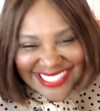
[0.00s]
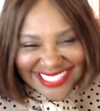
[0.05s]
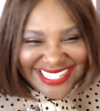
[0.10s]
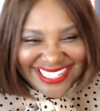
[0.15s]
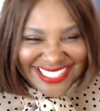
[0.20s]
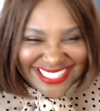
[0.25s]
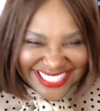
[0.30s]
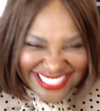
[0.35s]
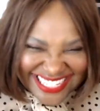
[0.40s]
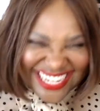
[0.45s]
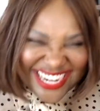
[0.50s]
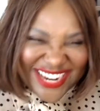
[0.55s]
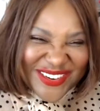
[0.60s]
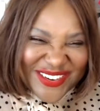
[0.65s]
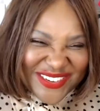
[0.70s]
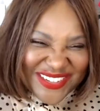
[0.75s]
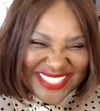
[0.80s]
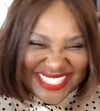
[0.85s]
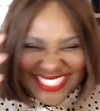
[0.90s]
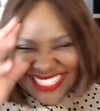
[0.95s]
Like, this
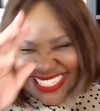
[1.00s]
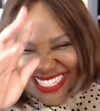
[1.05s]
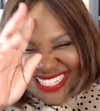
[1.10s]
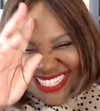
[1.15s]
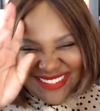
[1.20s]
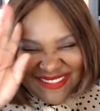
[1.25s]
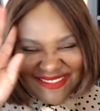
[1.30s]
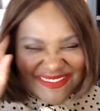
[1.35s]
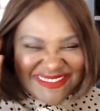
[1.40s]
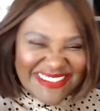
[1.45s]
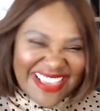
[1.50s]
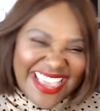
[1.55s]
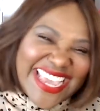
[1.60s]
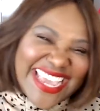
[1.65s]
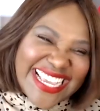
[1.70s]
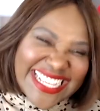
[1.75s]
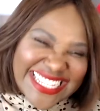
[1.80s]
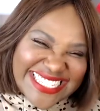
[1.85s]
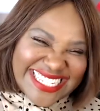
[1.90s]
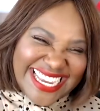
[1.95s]
is
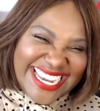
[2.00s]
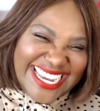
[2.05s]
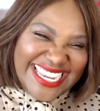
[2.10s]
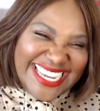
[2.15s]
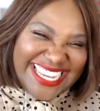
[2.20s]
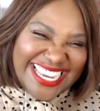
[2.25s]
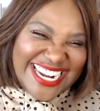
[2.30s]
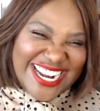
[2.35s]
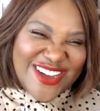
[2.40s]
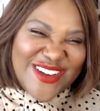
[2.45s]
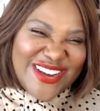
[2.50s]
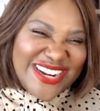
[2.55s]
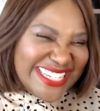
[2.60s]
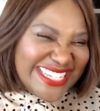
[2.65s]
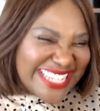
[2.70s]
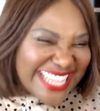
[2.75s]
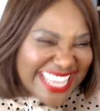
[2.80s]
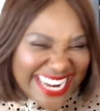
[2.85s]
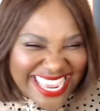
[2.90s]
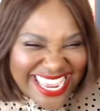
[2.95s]
amazing, you
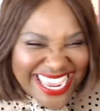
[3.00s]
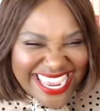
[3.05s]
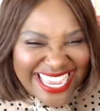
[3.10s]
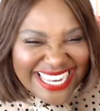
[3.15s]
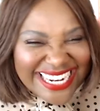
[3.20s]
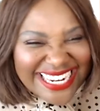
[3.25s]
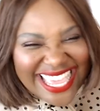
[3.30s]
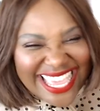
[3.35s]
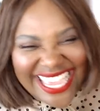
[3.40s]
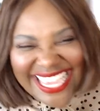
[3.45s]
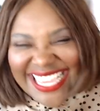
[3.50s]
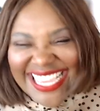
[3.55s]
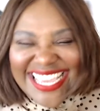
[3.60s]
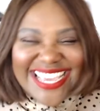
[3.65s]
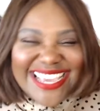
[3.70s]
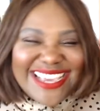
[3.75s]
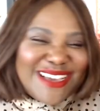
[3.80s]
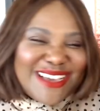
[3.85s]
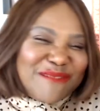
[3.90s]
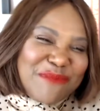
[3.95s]
know, and Lenny and
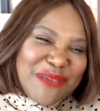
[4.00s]
like